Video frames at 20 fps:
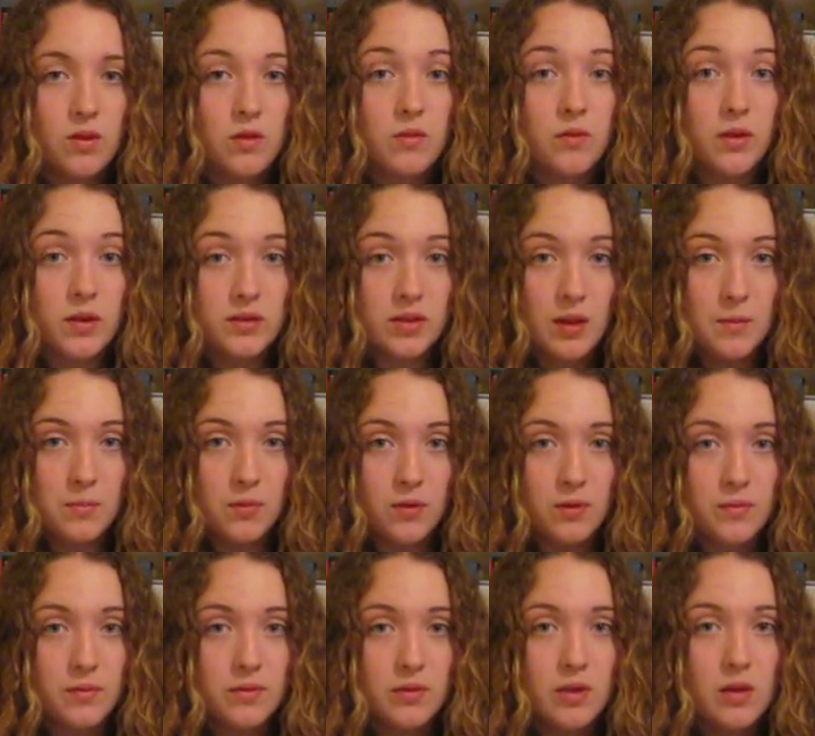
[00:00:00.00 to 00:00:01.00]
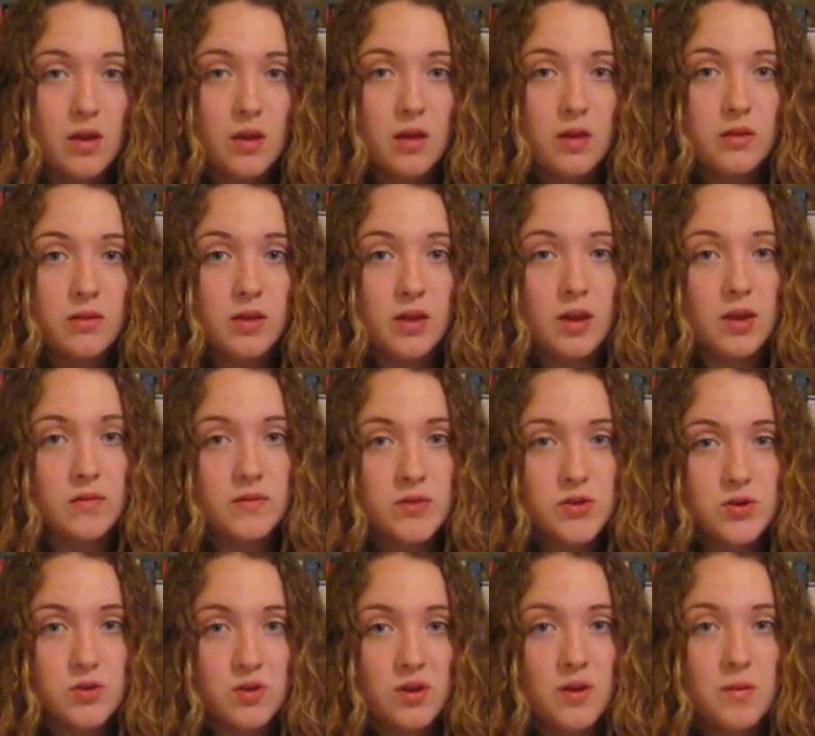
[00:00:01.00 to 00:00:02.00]
For example, the
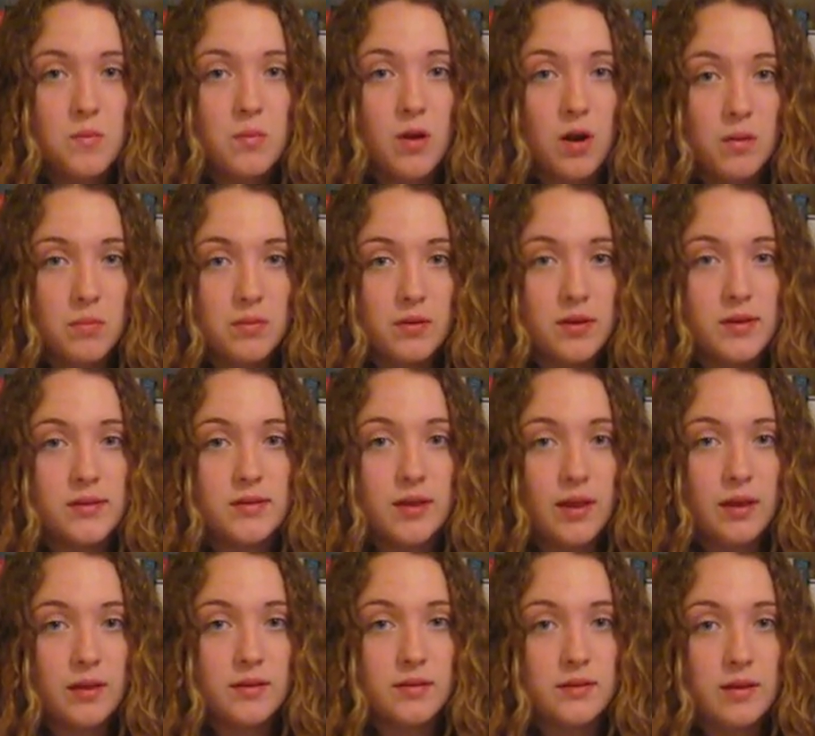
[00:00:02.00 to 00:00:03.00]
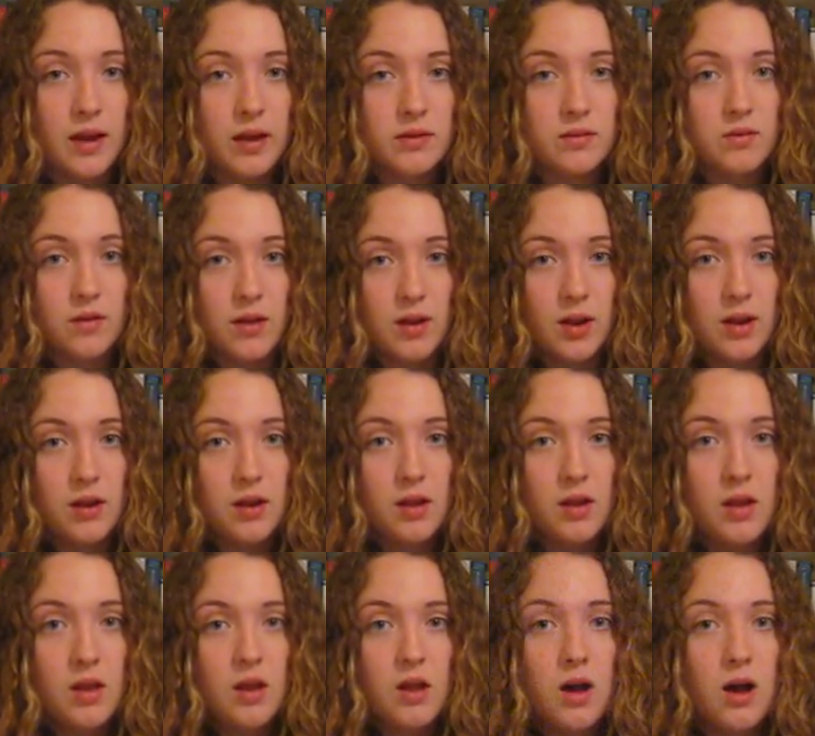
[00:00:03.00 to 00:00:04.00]
inventory property sales tax credit
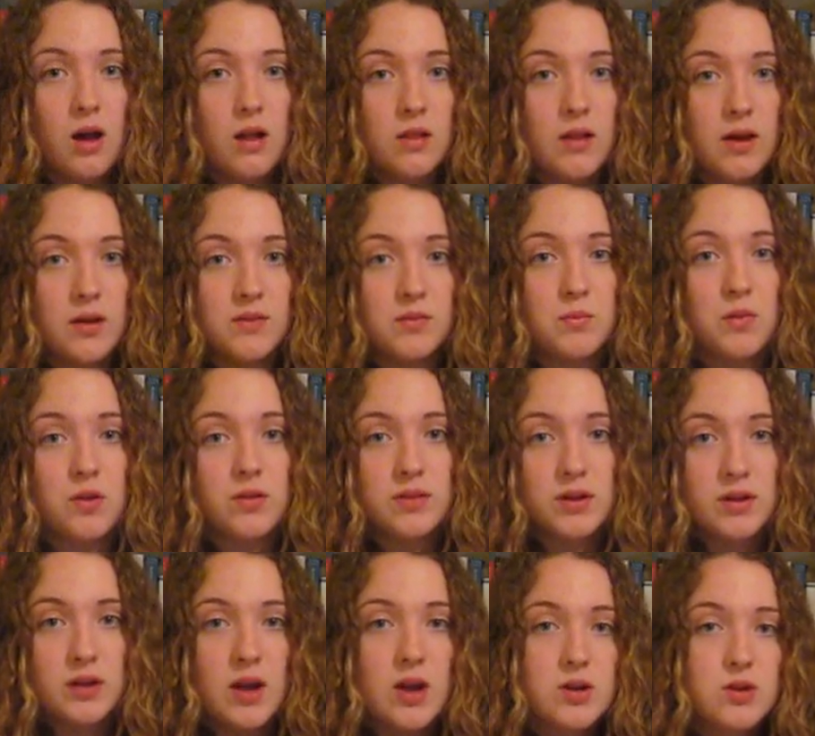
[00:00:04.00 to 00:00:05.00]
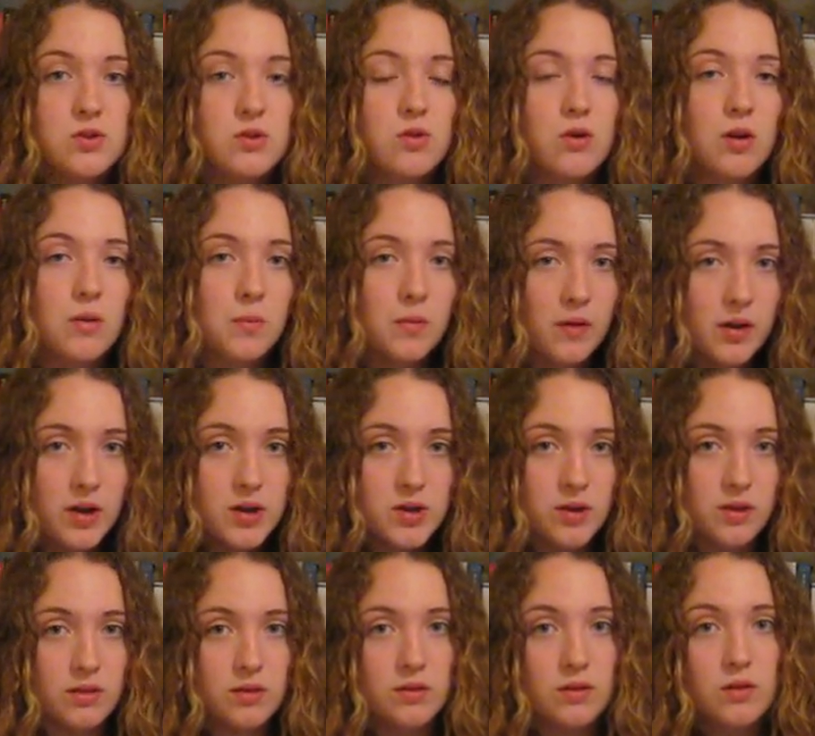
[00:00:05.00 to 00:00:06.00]
allows multinational
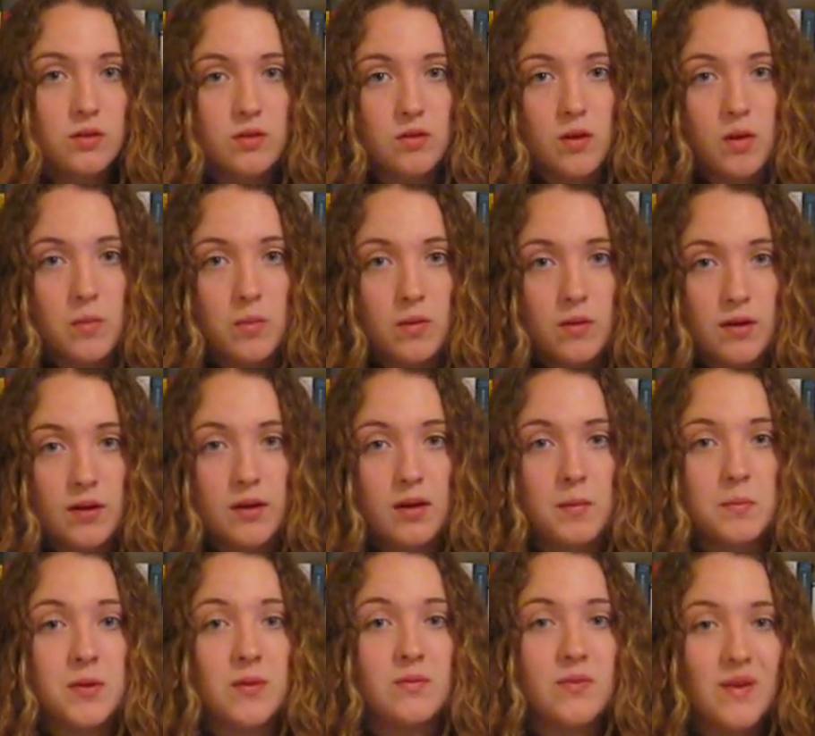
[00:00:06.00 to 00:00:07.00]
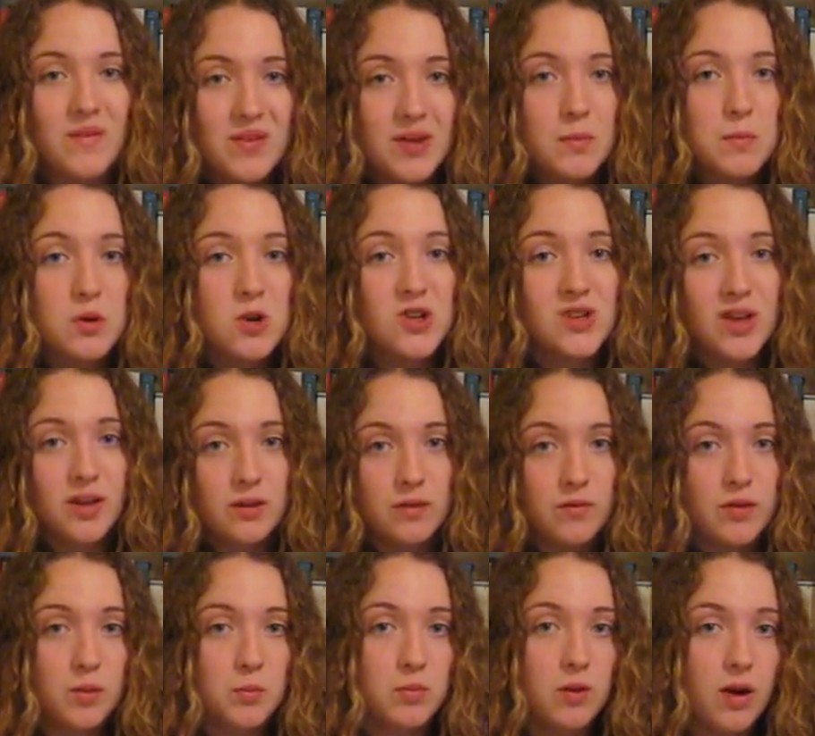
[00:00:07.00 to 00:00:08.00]
corporations to report up to 50% of
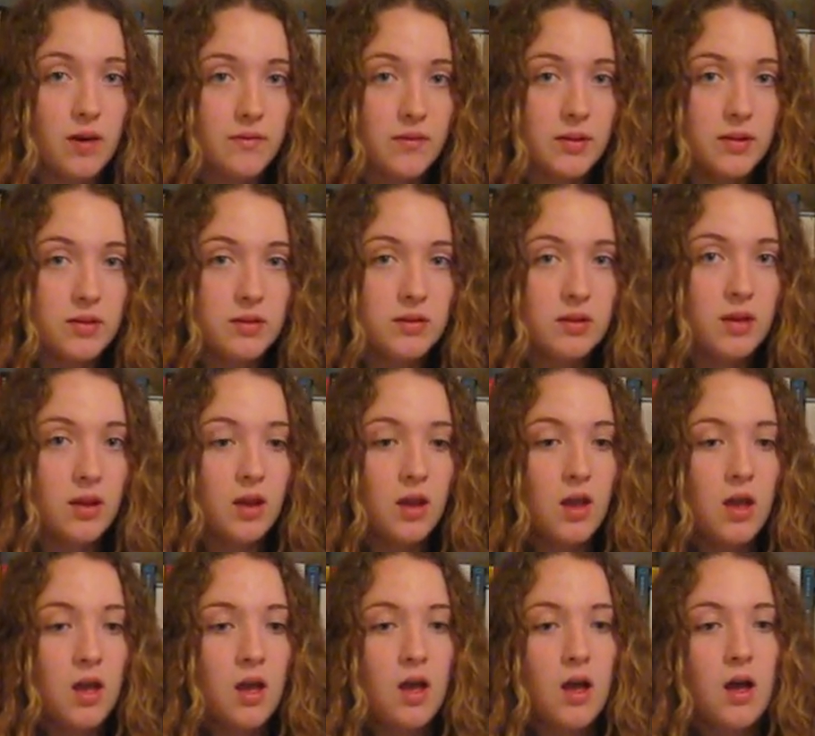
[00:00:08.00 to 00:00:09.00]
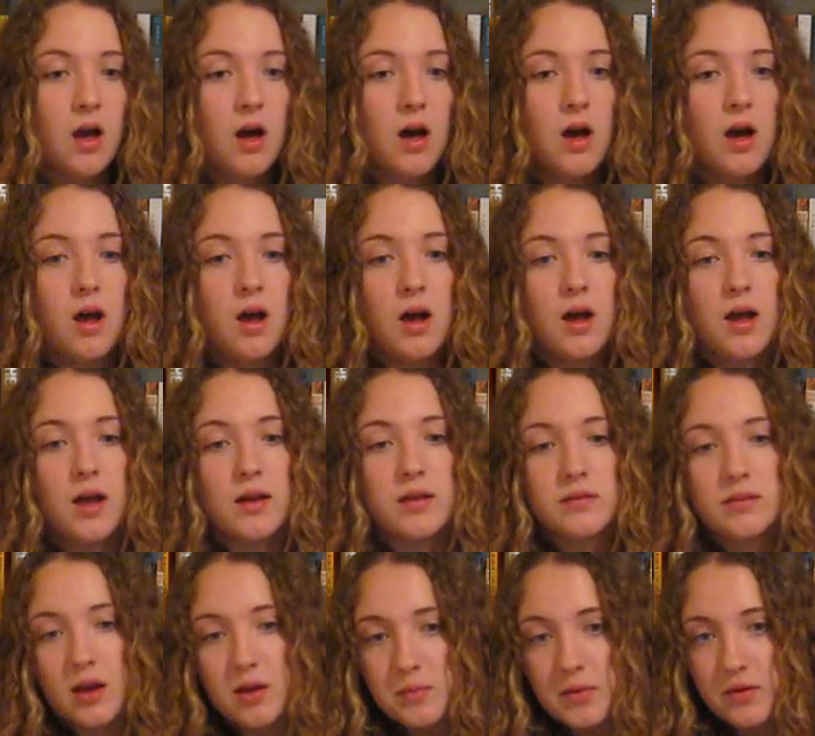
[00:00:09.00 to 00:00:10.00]
their profits as
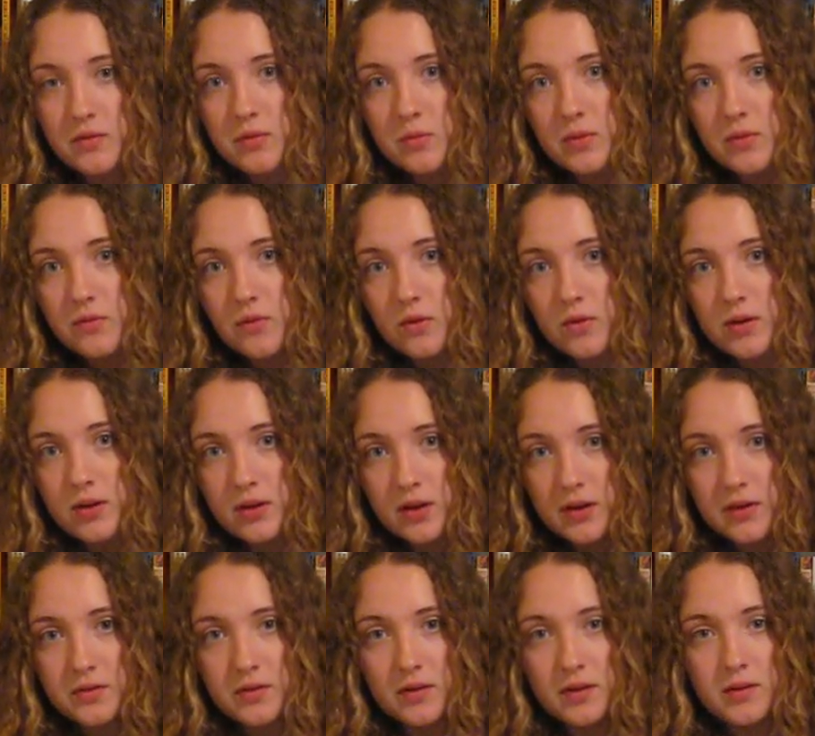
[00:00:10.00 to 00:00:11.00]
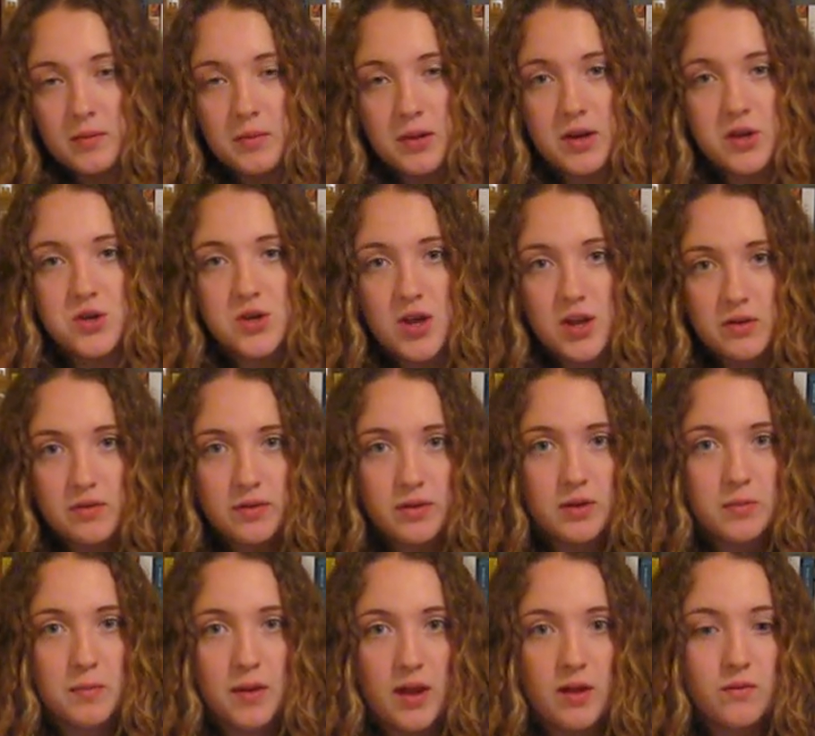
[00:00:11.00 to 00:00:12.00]
coming from a foreign country, as being
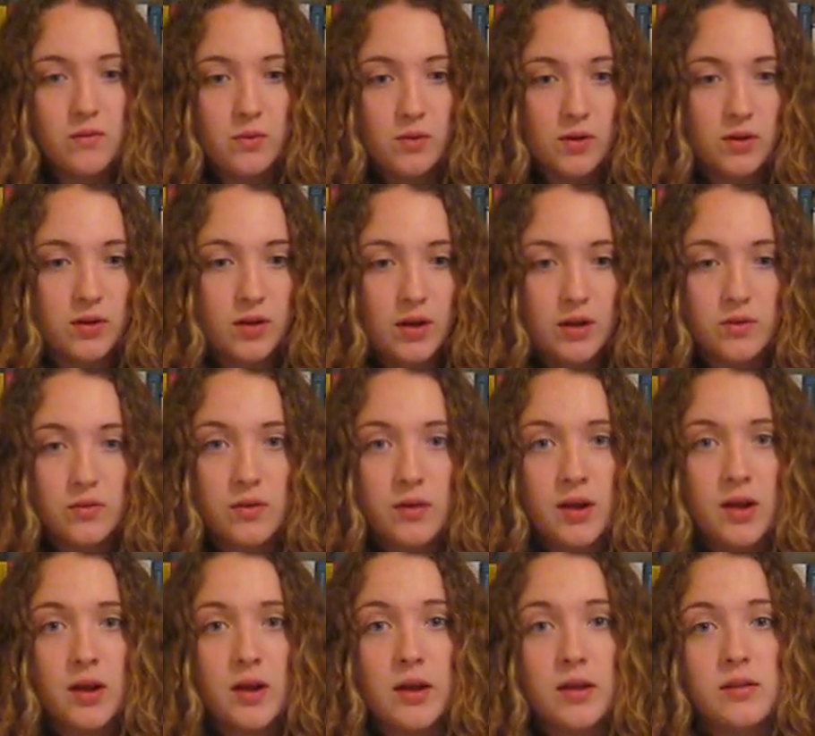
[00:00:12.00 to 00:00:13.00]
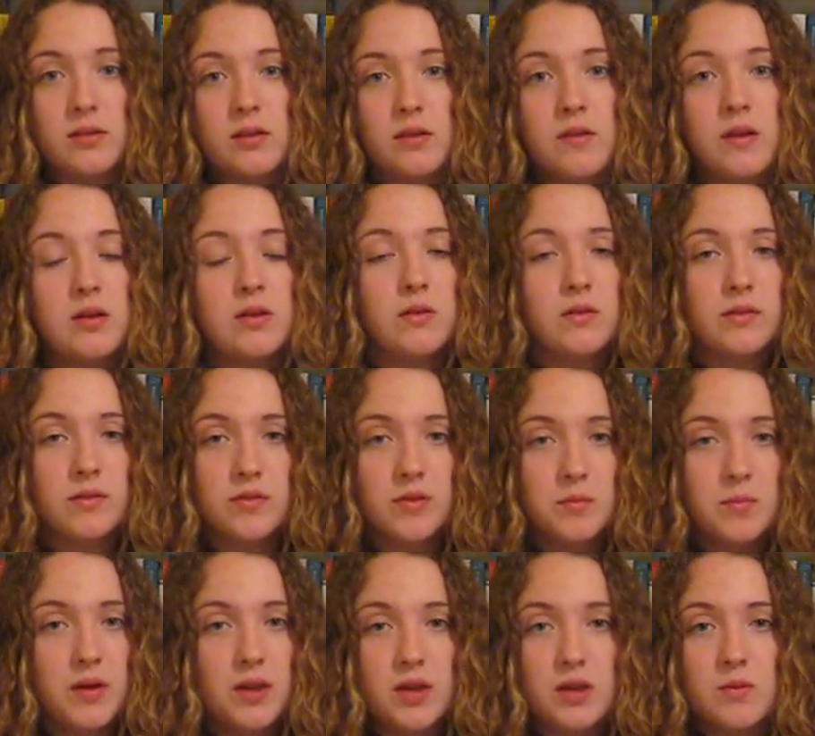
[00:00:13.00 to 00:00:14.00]
generated by a foreign country, and so they don't have to
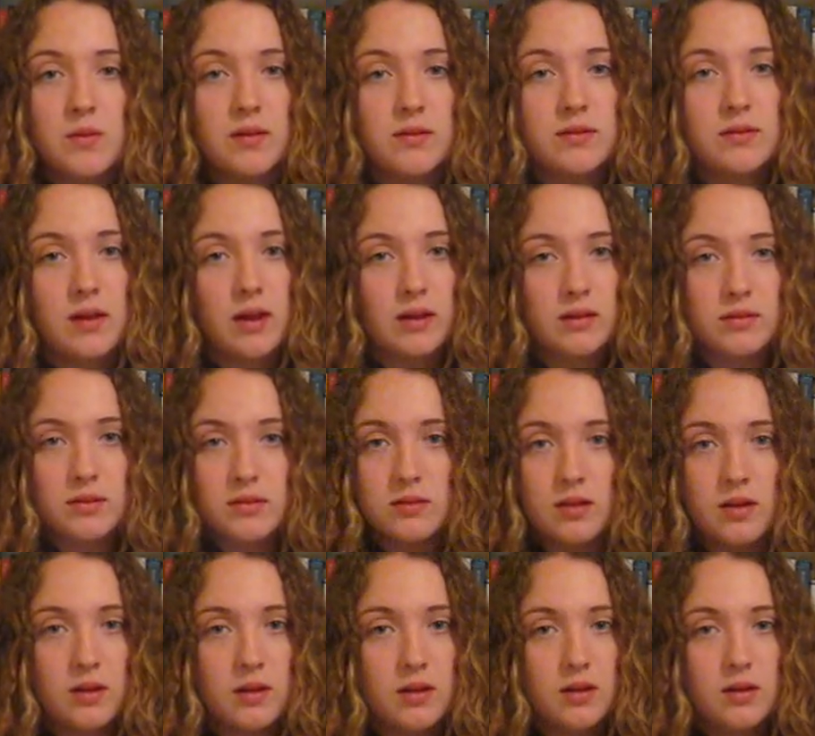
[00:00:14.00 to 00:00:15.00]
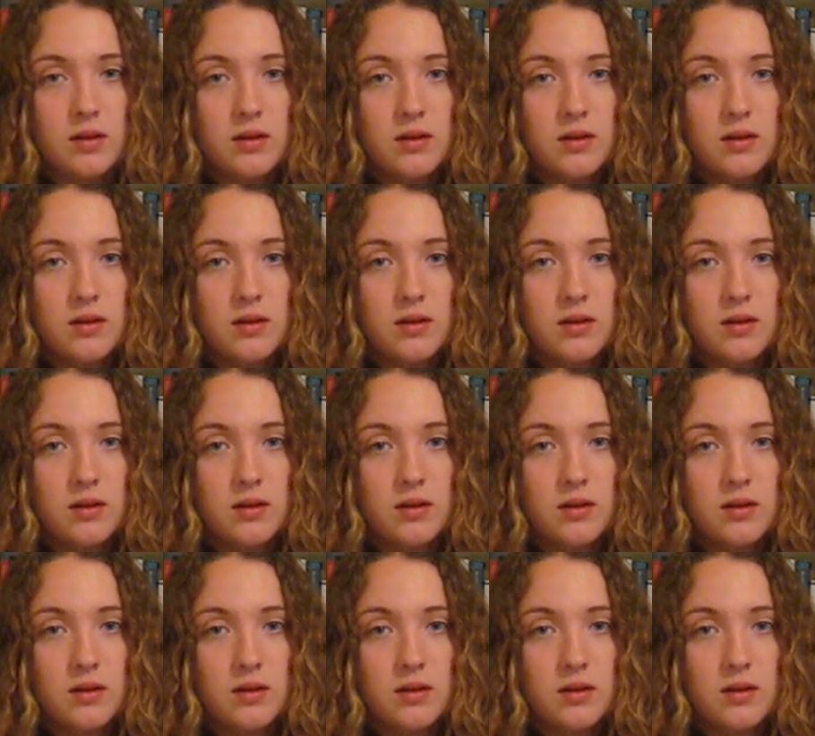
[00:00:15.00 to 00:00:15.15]
pay US taxes on it.